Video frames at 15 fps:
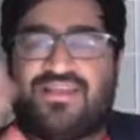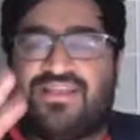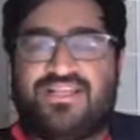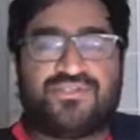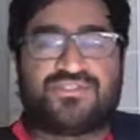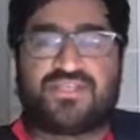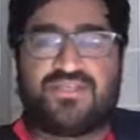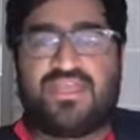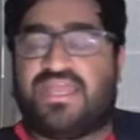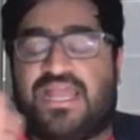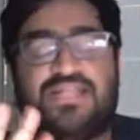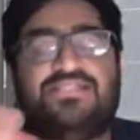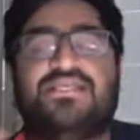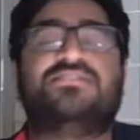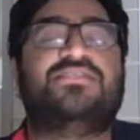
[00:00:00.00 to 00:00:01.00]
here's the thing. It
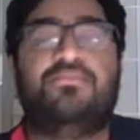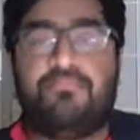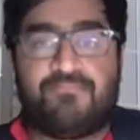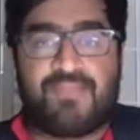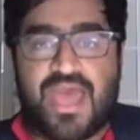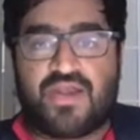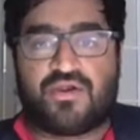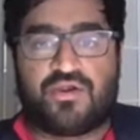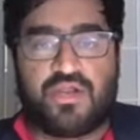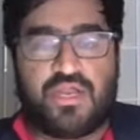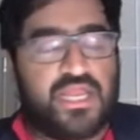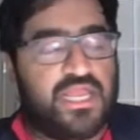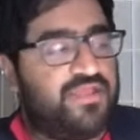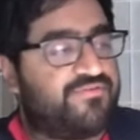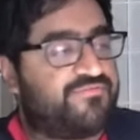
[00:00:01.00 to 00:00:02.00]
doesn't matter
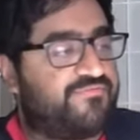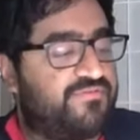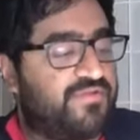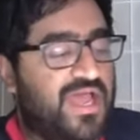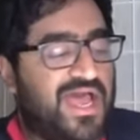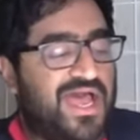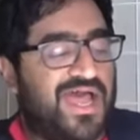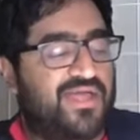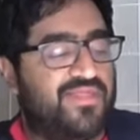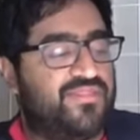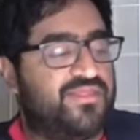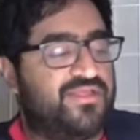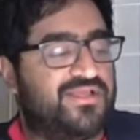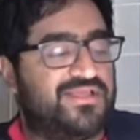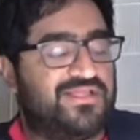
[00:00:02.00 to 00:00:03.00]
if uh,
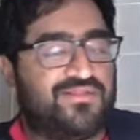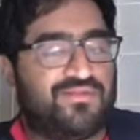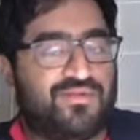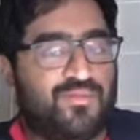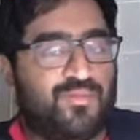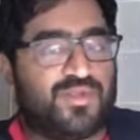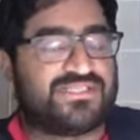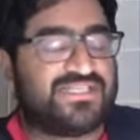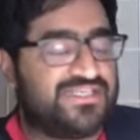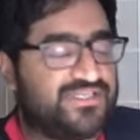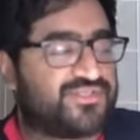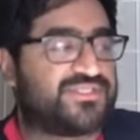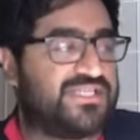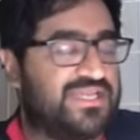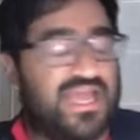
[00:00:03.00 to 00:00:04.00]
the what's
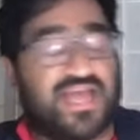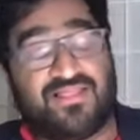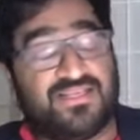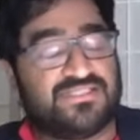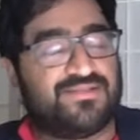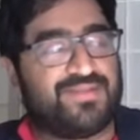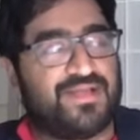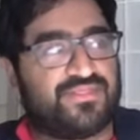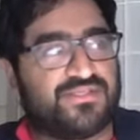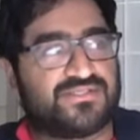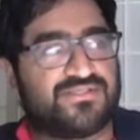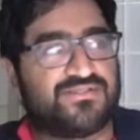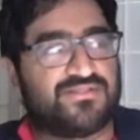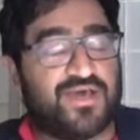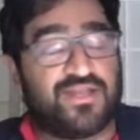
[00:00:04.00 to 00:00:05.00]
interesting, at least about this
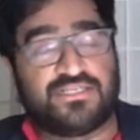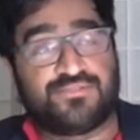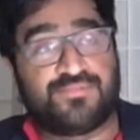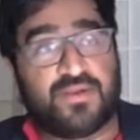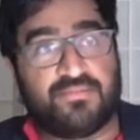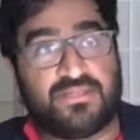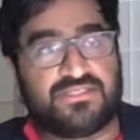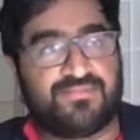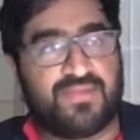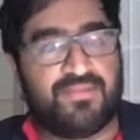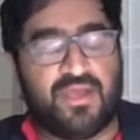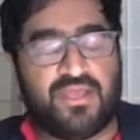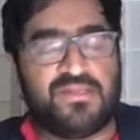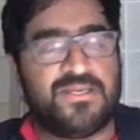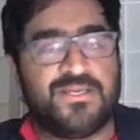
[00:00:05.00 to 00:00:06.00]
thought experiment to my
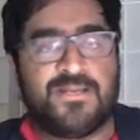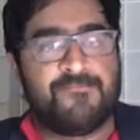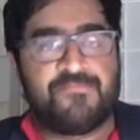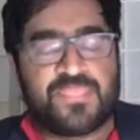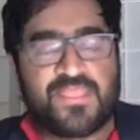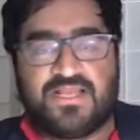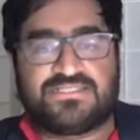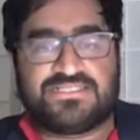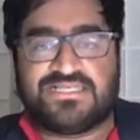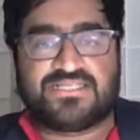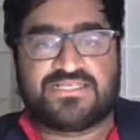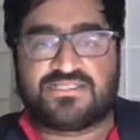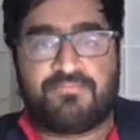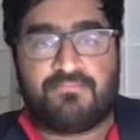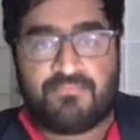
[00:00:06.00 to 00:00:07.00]
mind, is it
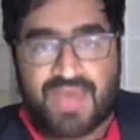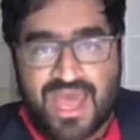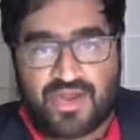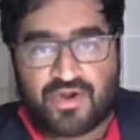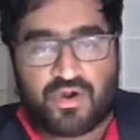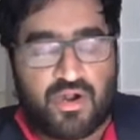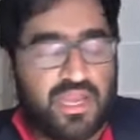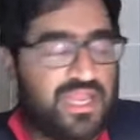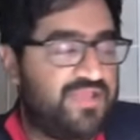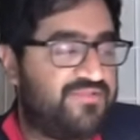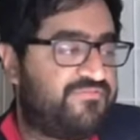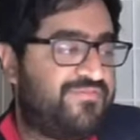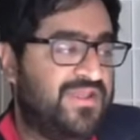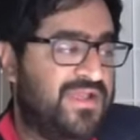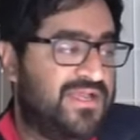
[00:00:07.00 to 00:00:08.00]
doesn't matter
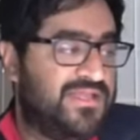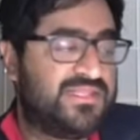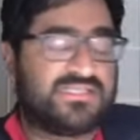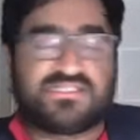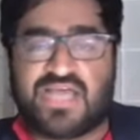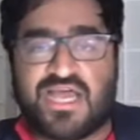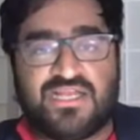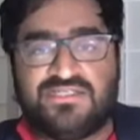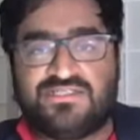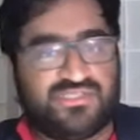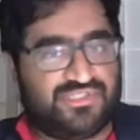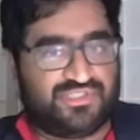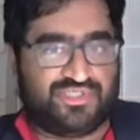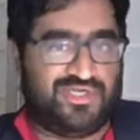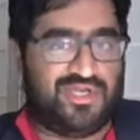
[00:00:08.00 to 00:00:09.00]
if the
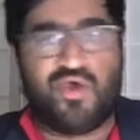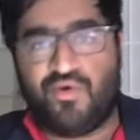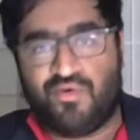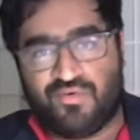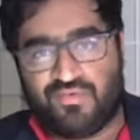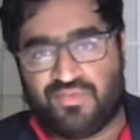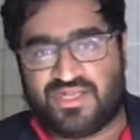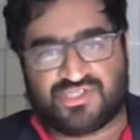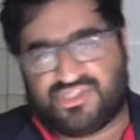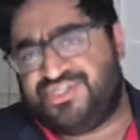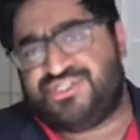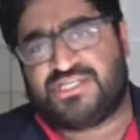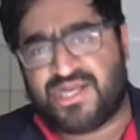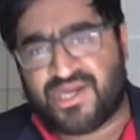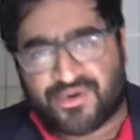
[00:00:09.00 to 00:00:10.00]
scientists know that she's
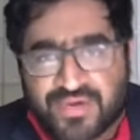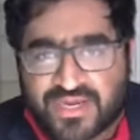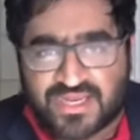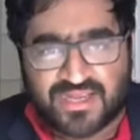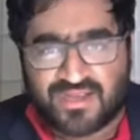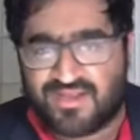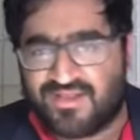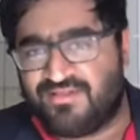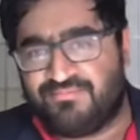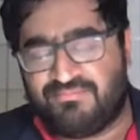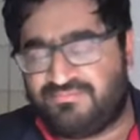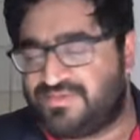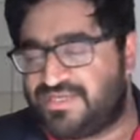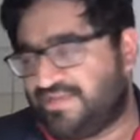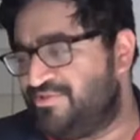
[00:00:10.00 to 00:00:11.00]
hearing
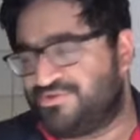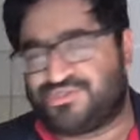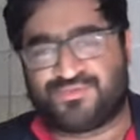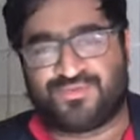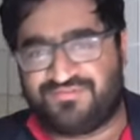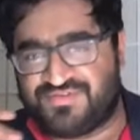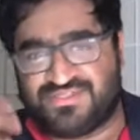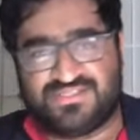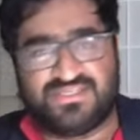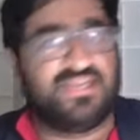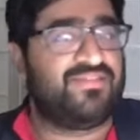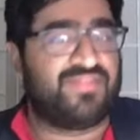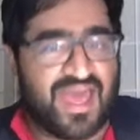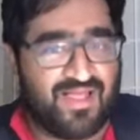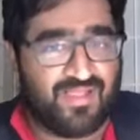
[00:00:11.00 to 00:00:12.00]
Taylor Swift sing
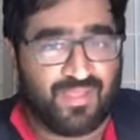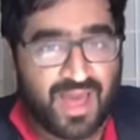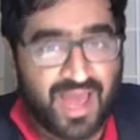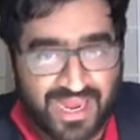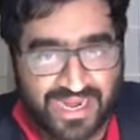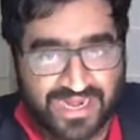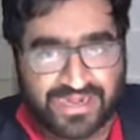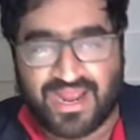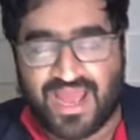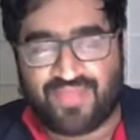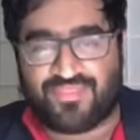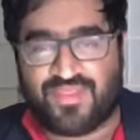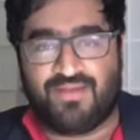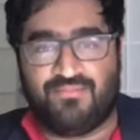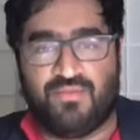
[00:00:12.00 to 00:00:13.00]
that line at
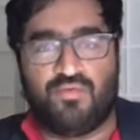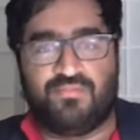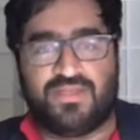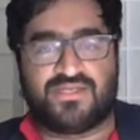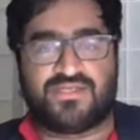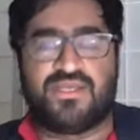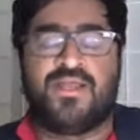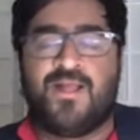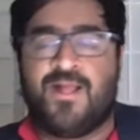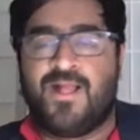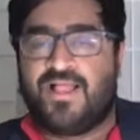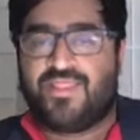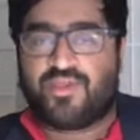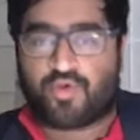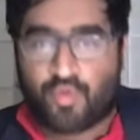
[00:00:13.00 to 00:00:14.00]
that moment.
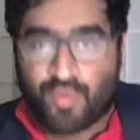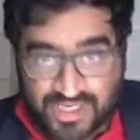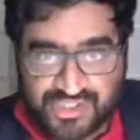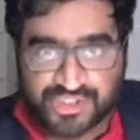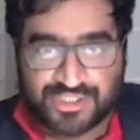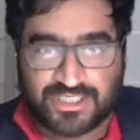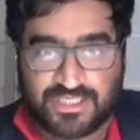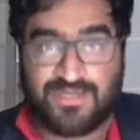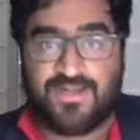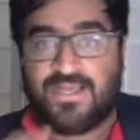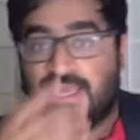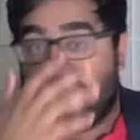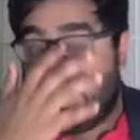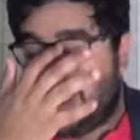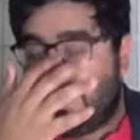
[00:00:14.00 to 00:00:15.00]
The question
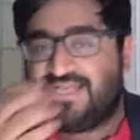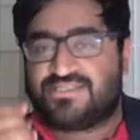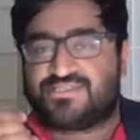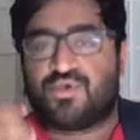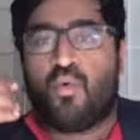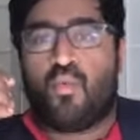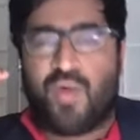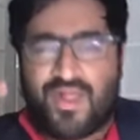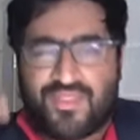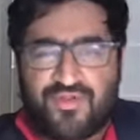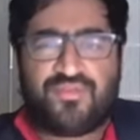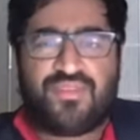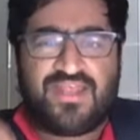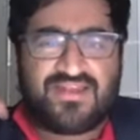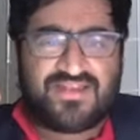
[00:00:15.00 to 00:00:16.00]
is whether
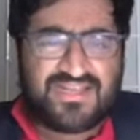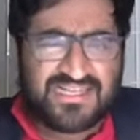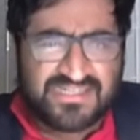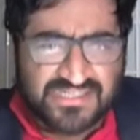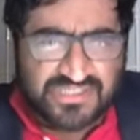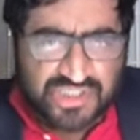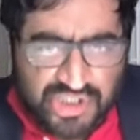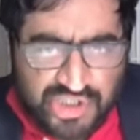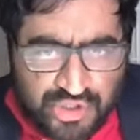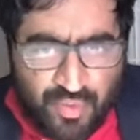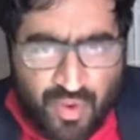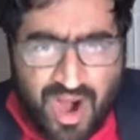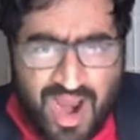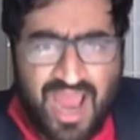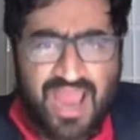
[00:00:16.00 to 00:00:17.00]
they can
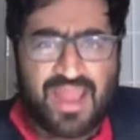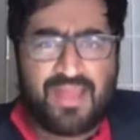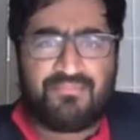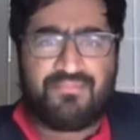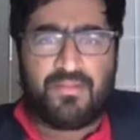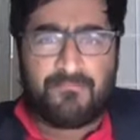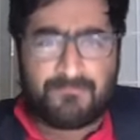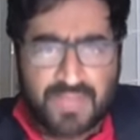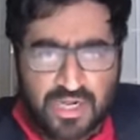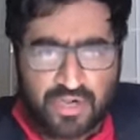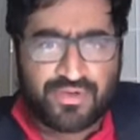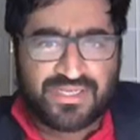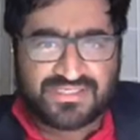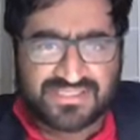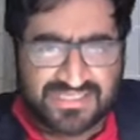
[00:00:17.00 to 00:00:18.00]
describe
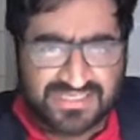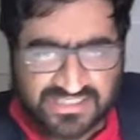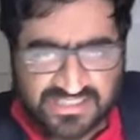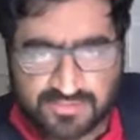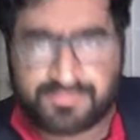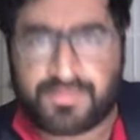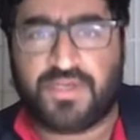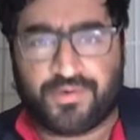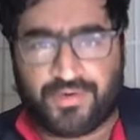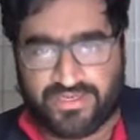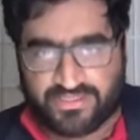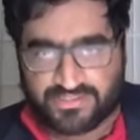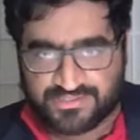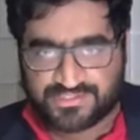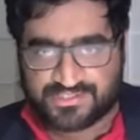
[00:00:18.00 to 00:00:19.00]
Mary's
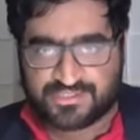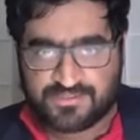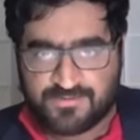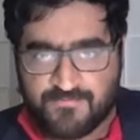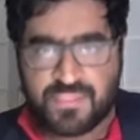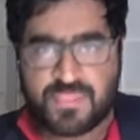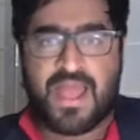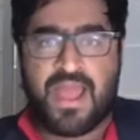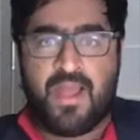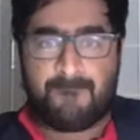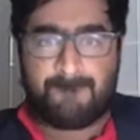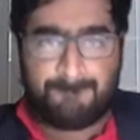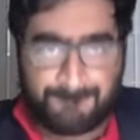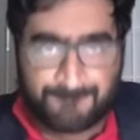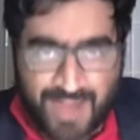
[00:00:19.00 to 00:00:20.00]
experience
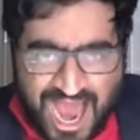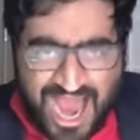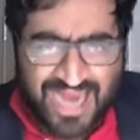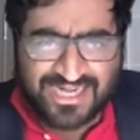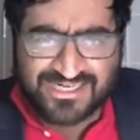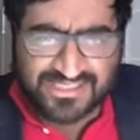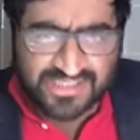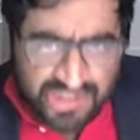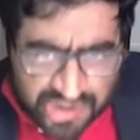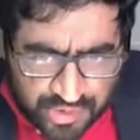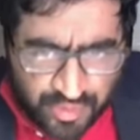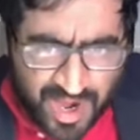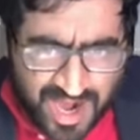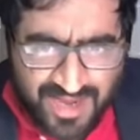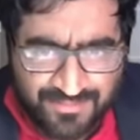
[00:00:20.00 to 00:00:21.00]
by
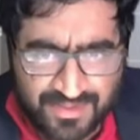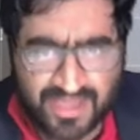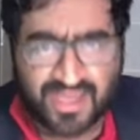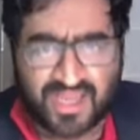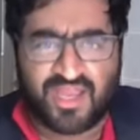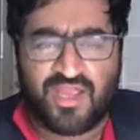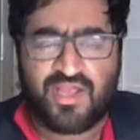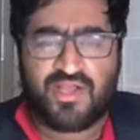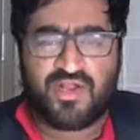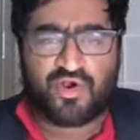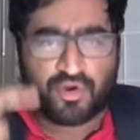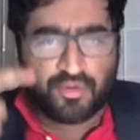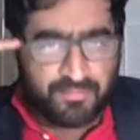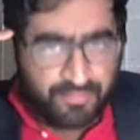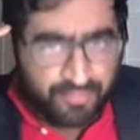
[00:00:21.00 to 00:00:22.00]
describing her
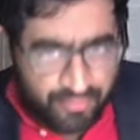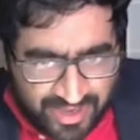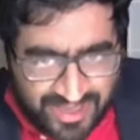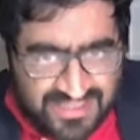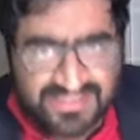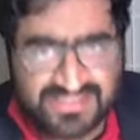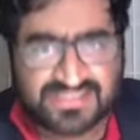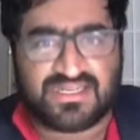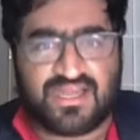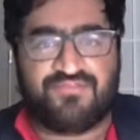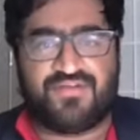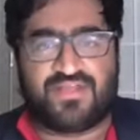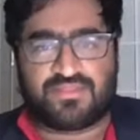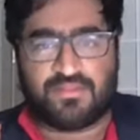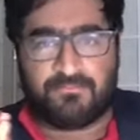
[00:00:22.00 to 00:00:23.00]
brain stuff
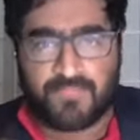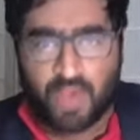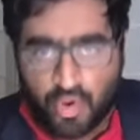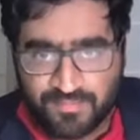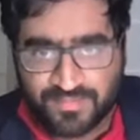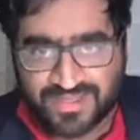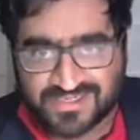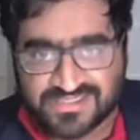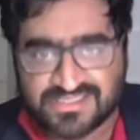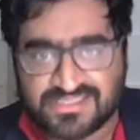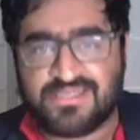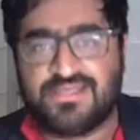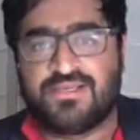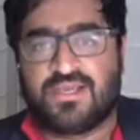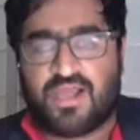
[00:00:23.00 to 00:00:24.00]
at the moment
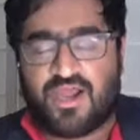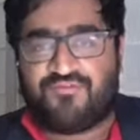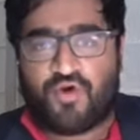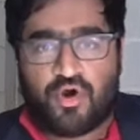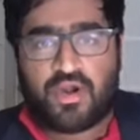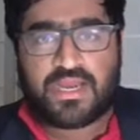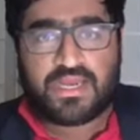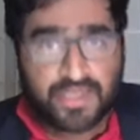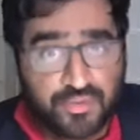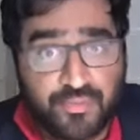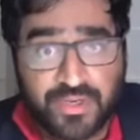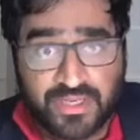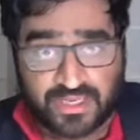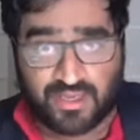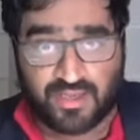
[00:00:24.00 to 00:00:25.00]
of her
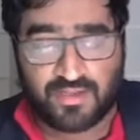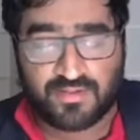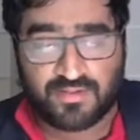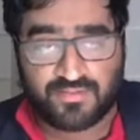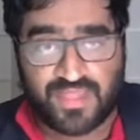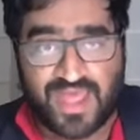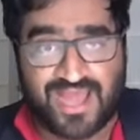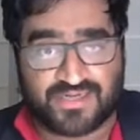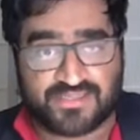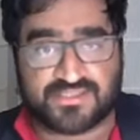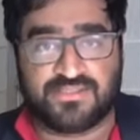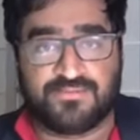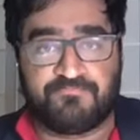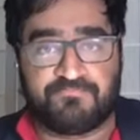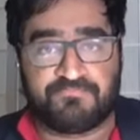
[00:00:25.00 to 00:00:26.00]
hearing that
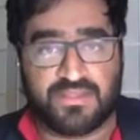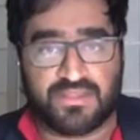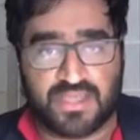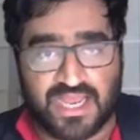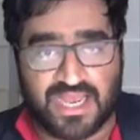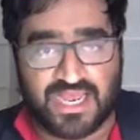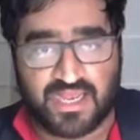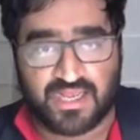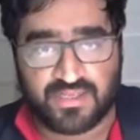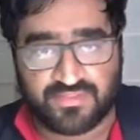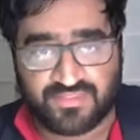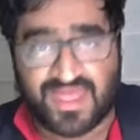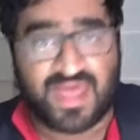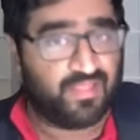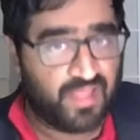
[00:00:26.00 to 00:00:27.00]
uh,
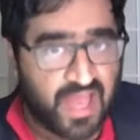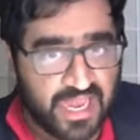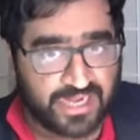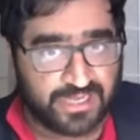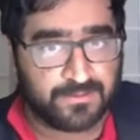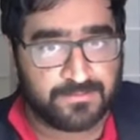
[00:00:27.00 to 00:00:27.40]
that line.